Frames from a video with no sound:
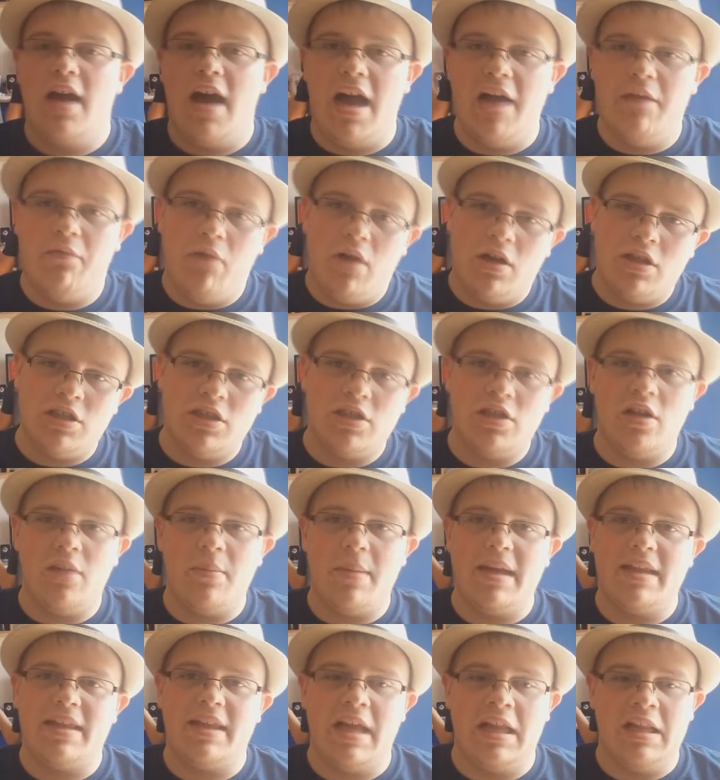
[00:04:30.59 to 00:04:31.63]
I watched it
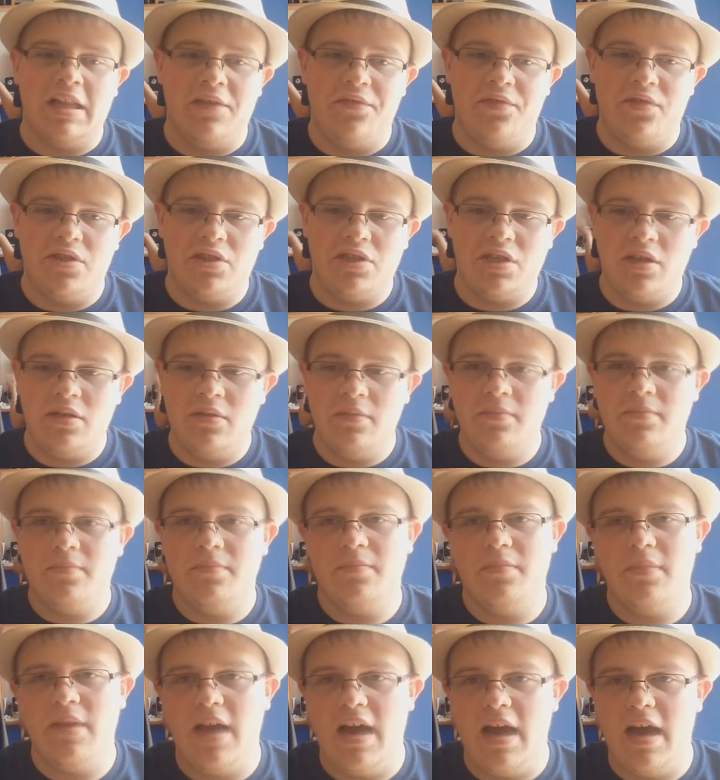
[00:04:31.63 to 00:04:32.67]
on my television.
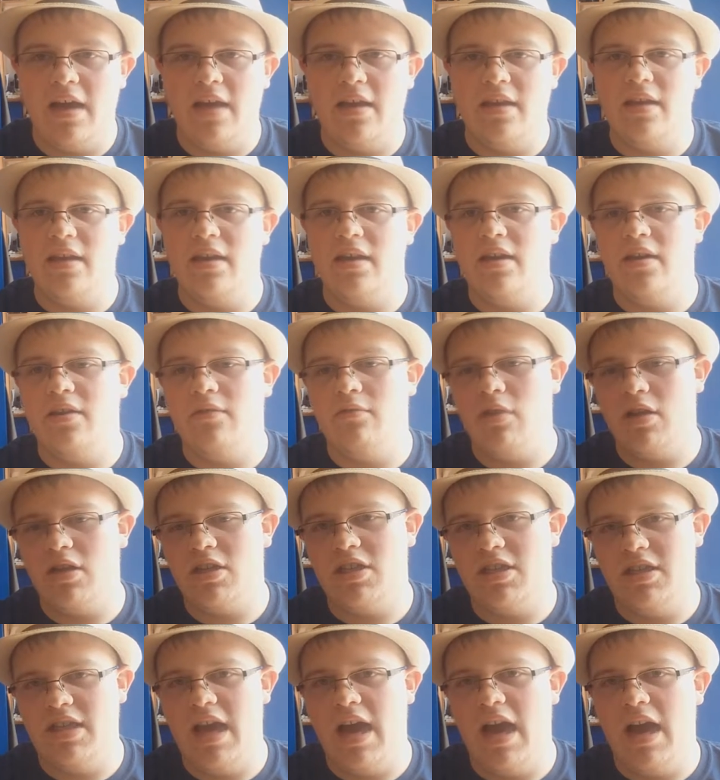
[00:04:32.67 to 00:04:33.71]
I
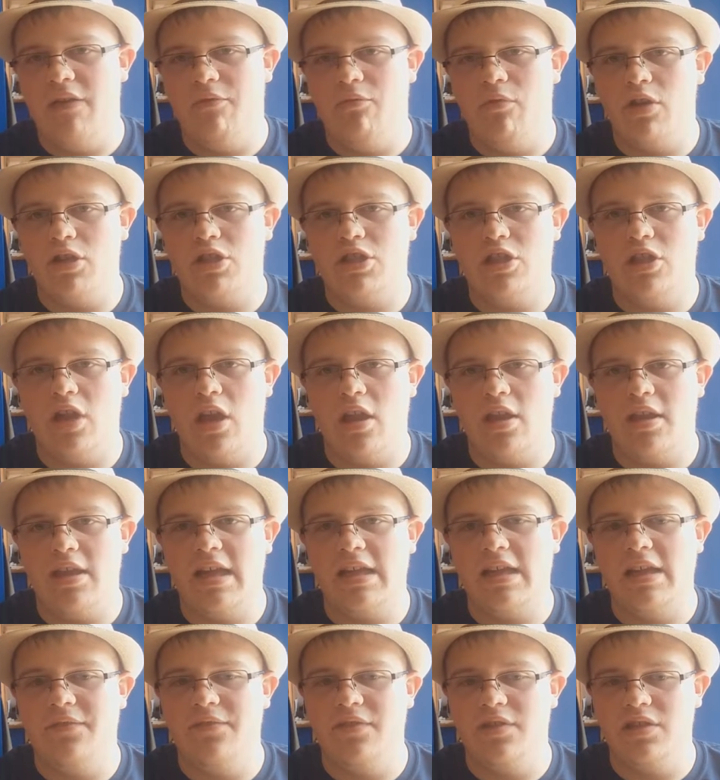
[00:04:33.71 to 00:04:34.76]
watched it on the
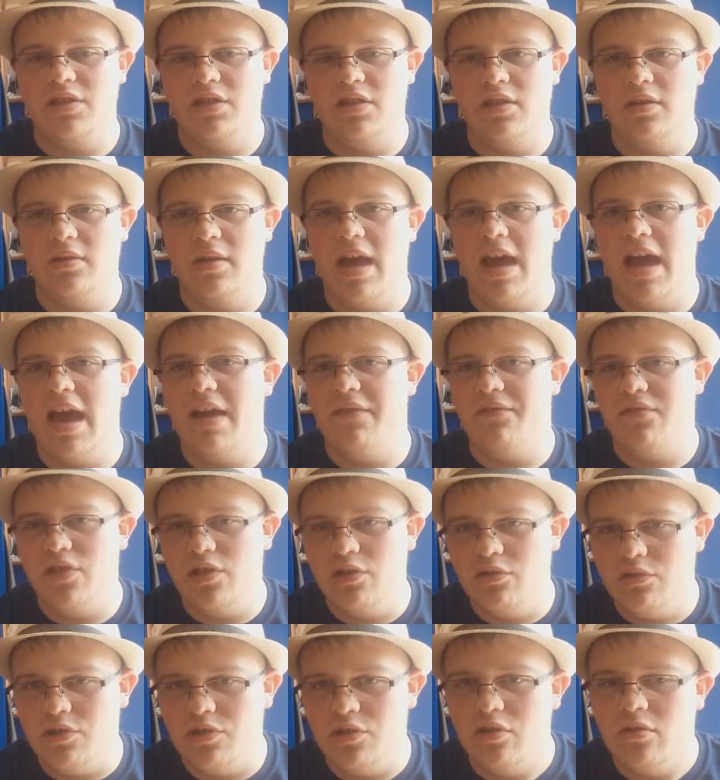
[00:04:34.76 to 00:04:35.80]
television. I have
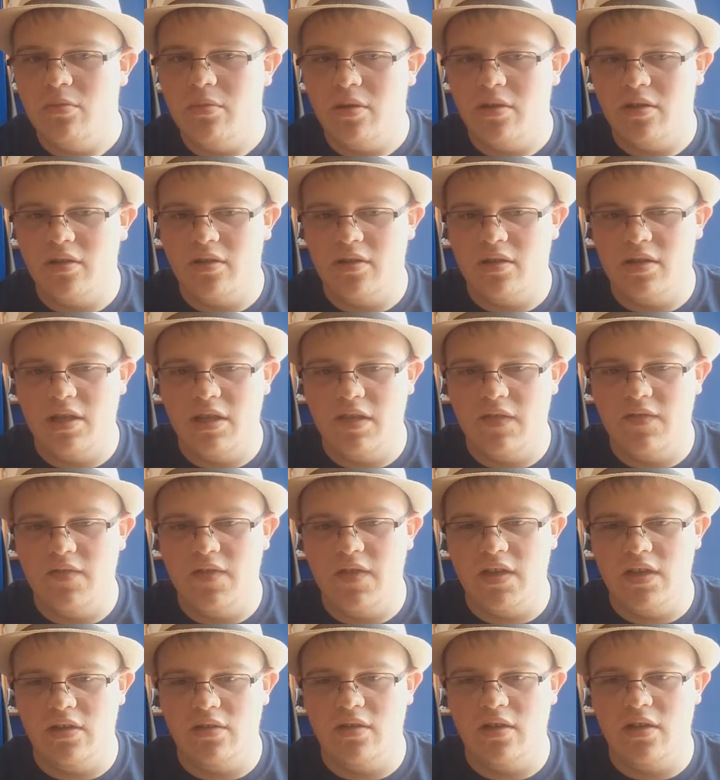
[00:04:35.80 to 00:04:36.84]
YouTube on the
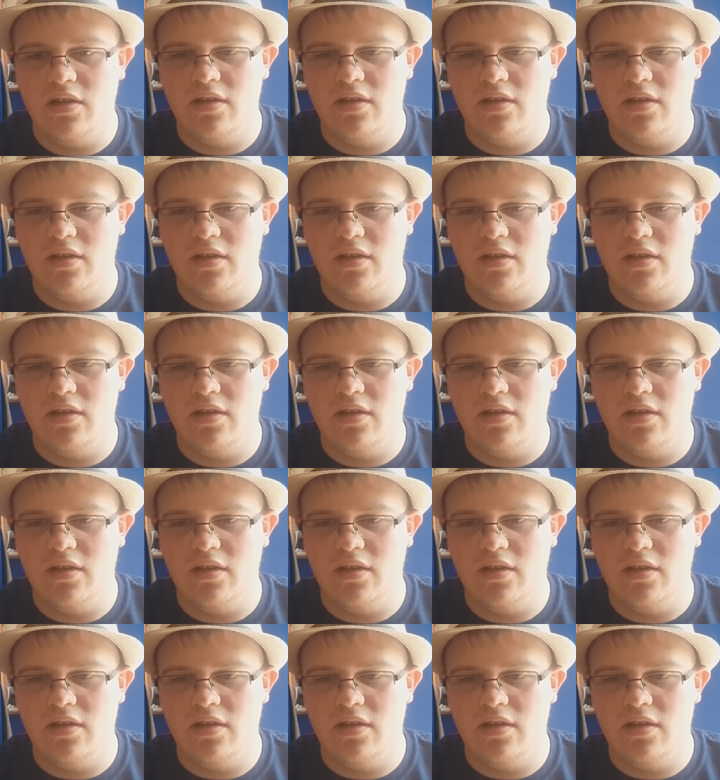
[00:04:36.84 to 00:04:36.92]
TV.